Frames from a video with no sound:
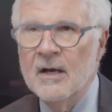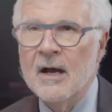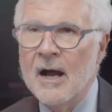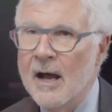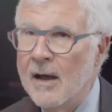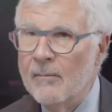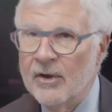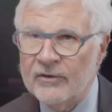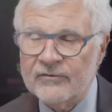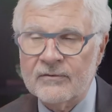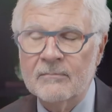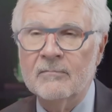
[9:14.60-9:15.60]

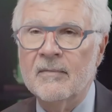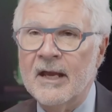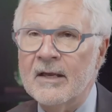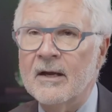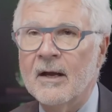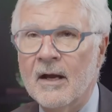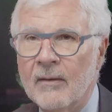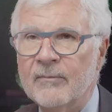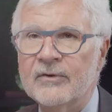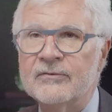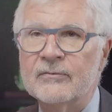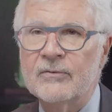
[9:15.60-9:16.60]
Hummus, make
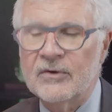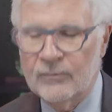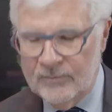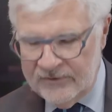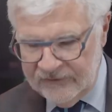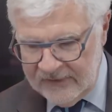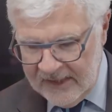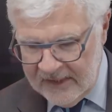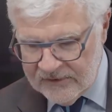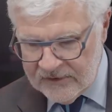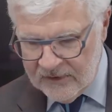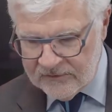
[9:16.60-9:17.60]
hummus with
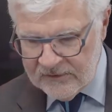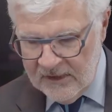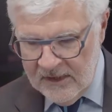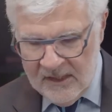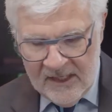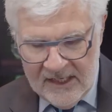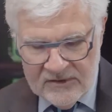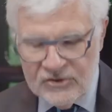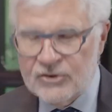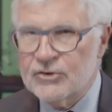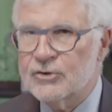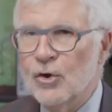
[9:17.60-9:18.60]
pistachios. And
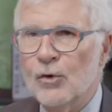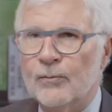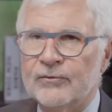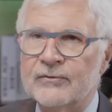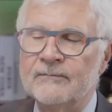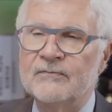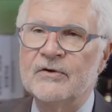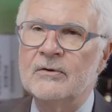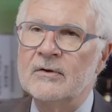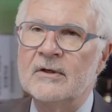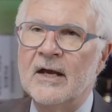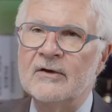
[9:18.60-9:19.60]
soups,
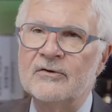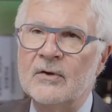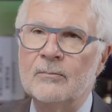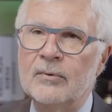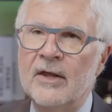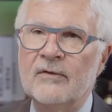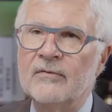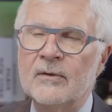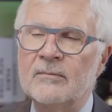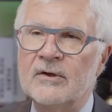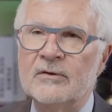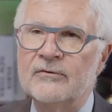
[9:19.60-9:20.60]
you can actually blend
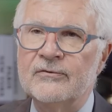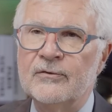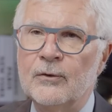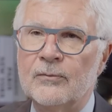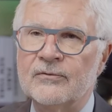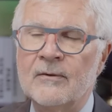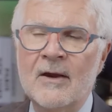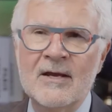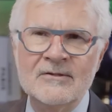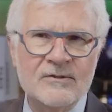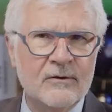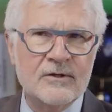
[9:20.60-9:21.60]
them into soups.
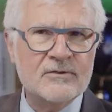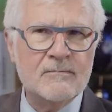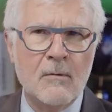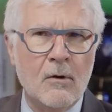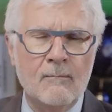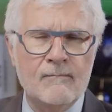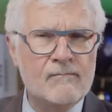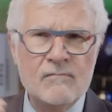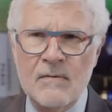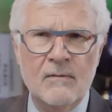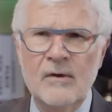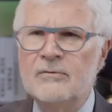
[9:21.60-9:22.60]
So there's
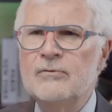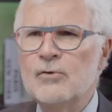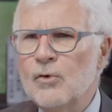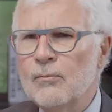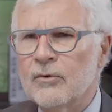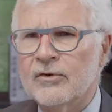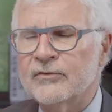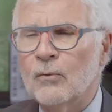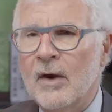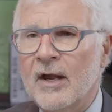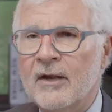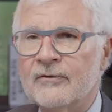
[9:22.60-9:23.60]
numerous
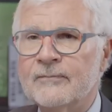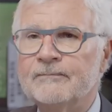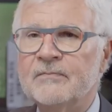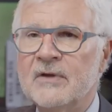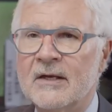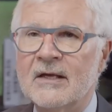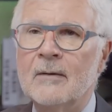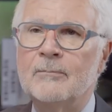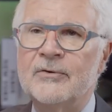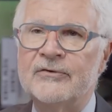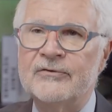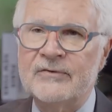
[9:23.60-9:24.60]
ways to
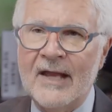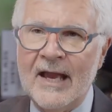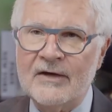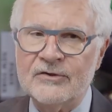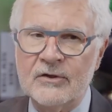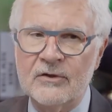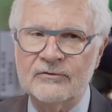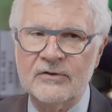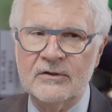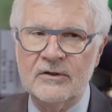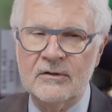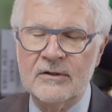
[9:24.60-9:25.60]
get pistachios
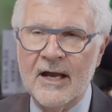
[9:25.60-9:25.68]
in your